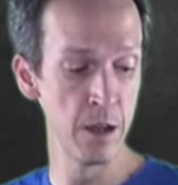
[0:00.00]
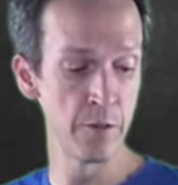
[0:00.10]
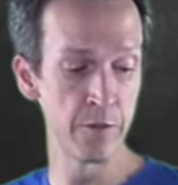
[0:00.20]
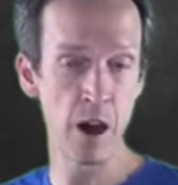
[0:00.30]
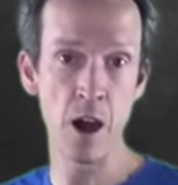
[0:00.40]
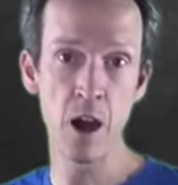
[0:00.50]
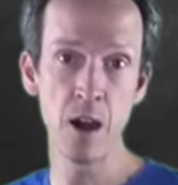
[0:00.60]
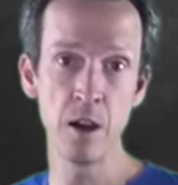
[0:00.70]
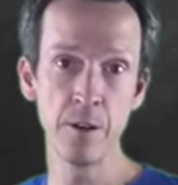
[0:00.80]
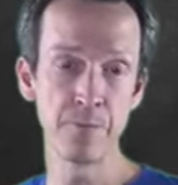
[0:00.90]

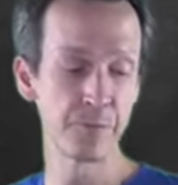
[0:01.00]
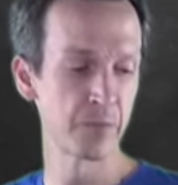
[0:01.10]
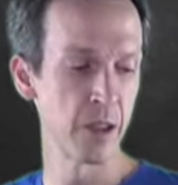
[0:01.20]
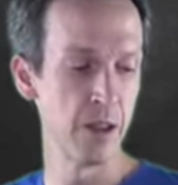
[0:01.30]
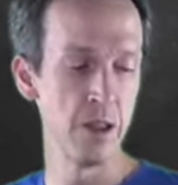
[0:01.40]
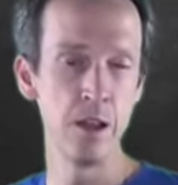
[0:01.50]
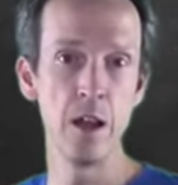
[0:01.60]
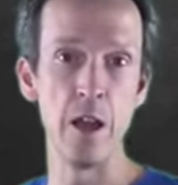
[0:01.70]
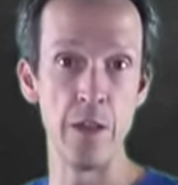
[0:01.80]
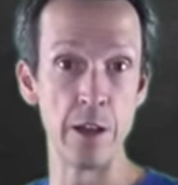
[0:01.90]
fa,
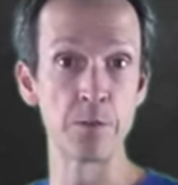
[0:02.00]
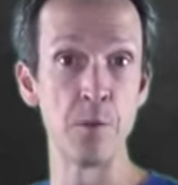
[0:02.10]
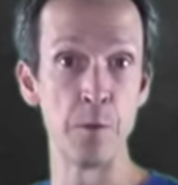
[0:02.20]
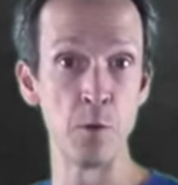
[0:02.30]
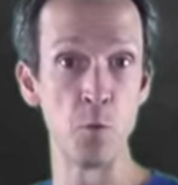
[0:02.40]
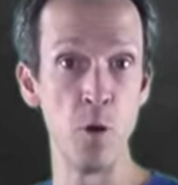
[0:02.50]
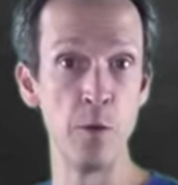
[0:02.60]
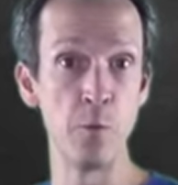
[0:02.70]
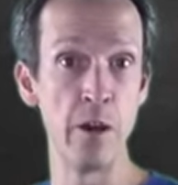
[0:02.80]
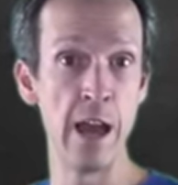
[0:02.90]
and that's, remember,
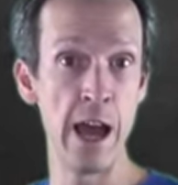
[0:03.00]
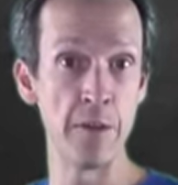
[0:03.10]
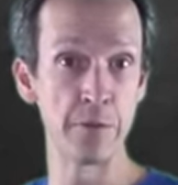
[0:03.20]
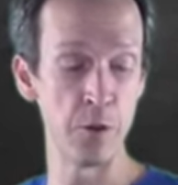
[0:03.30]
1, 1, half.